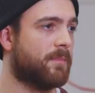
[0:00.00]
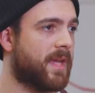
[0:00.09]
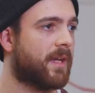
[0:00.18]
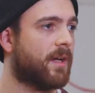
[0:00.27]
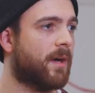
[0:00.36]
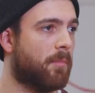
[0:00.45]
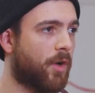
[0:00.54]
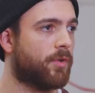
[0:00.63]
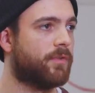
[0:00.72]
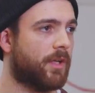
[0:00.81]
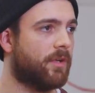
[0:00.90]
make
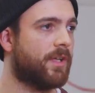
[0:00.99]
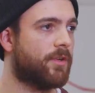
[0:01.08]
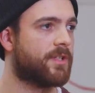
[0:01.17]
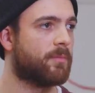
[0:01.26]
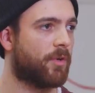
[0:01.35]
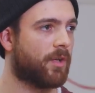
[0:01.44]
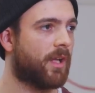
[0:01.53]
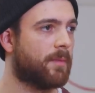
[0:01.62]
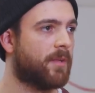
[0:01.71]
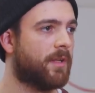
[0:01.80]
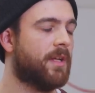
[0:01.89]
about their leadership on
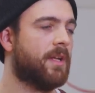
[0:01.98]
climate,